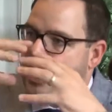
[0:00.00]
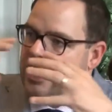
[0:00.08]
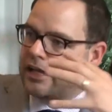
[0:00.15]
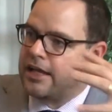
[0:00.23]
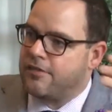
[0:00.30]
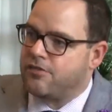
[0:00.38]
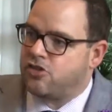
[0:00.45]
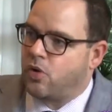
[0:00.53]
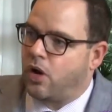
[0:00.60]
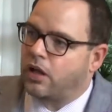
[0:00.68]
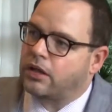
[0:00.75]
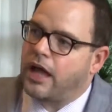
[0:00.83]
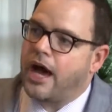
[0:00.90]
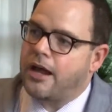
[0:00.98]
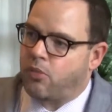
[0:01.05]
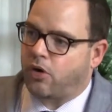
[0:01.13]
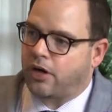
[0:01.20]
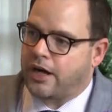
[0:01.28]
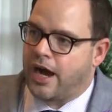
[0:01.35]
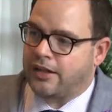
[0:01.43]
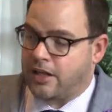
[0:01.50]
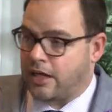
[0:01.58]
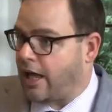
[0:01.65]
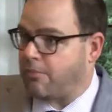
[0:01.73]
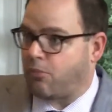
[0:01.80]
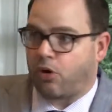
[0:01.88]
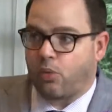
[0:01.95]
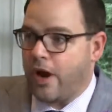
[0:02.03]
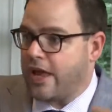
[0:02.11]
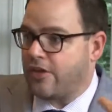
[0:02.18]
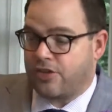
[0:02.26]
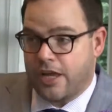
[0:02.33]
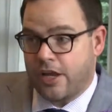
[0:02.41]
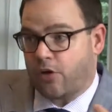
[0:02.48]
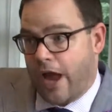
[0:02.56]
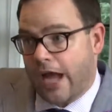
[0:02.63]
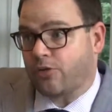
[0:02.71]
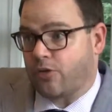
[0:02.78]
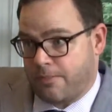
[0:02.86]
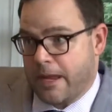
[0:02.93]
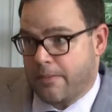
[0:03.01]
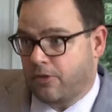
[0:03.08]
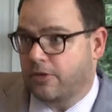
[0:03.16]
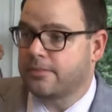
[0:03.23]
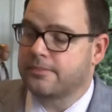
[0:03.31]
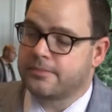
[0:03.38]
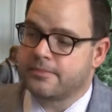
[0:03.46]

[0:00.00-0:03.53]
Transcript: and it gives you a lot more content, a lot more ways to interact with people.